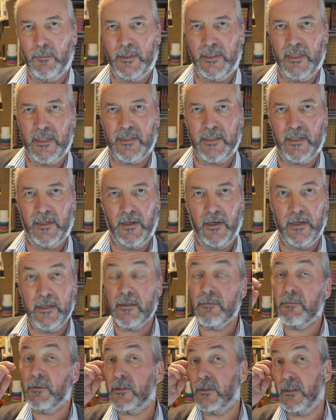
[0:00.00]
with this
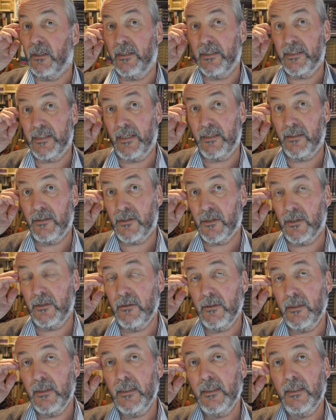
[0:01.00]
tonight, which I intend to,